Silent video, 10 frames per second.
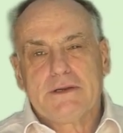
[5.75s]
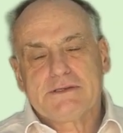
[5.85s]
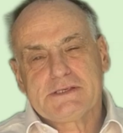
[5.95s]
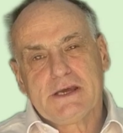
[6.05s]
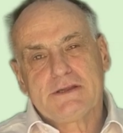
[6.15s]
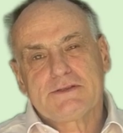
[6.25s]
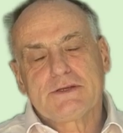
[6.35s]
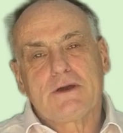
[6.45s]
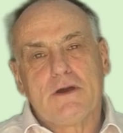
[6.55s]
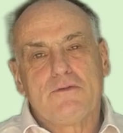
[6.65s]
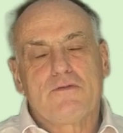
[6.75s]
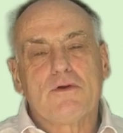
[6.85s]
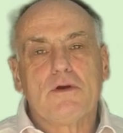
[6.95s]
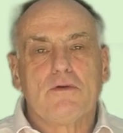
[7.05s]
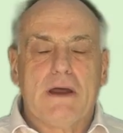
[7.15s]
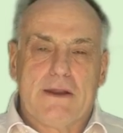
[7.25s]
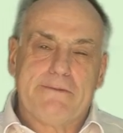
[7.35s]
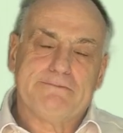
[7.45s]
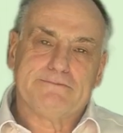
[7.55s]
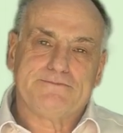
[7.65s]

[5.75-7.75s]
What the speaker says: decided to go for a run.